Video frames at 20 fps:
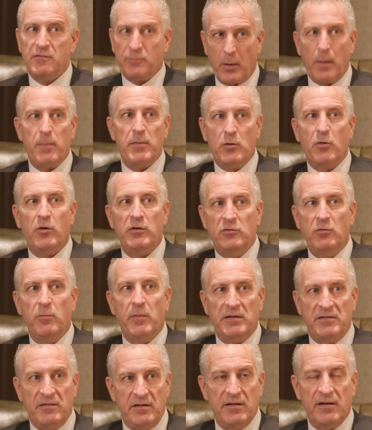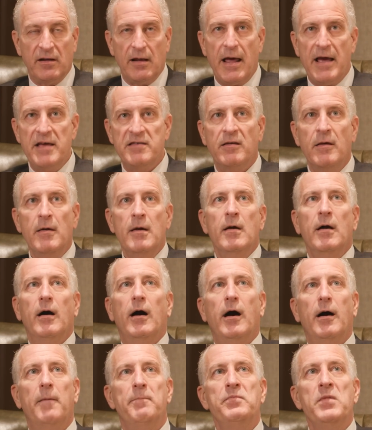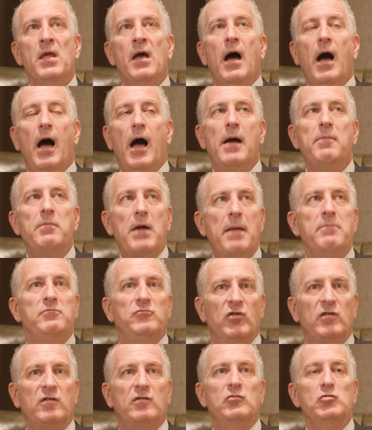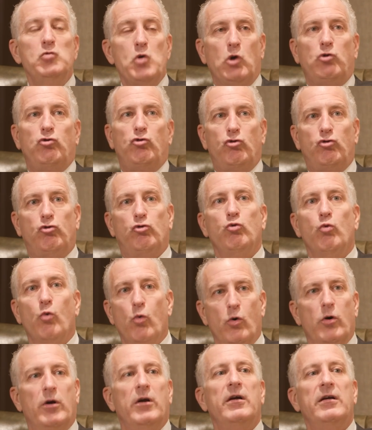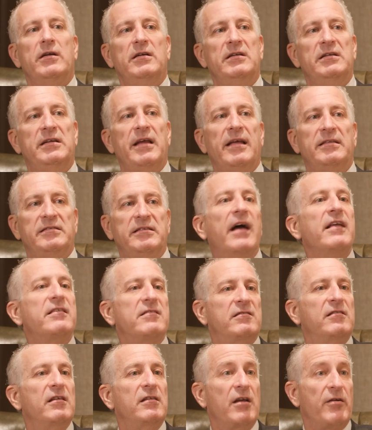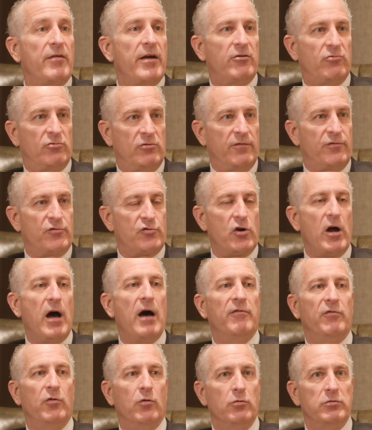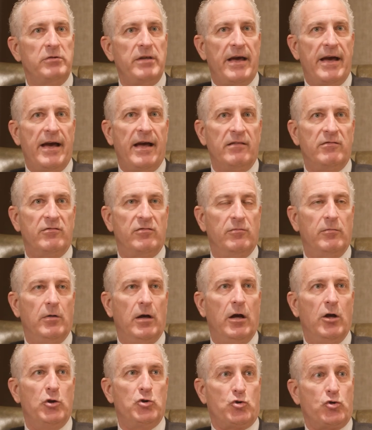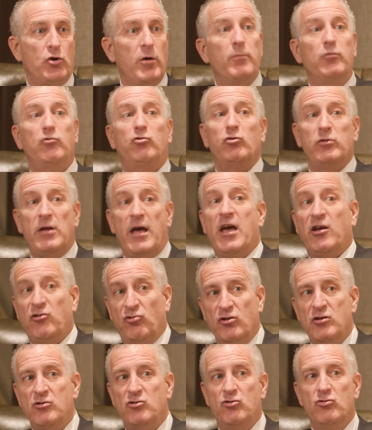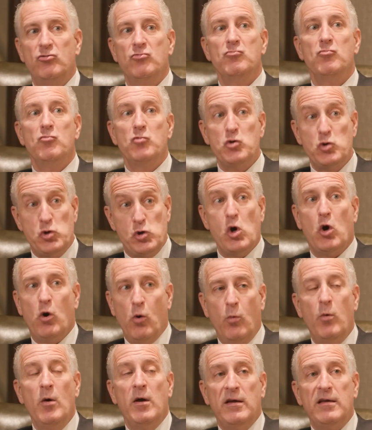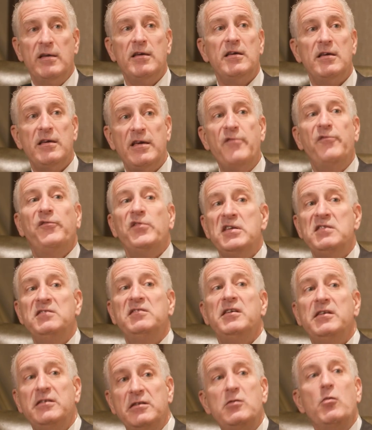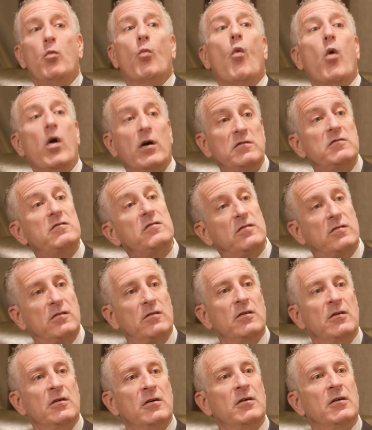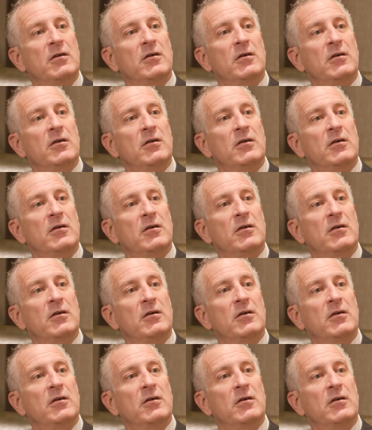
it's probably going to materialize. I'm just not sure that that's the direction of travel that Trump should actually go if indeed he wants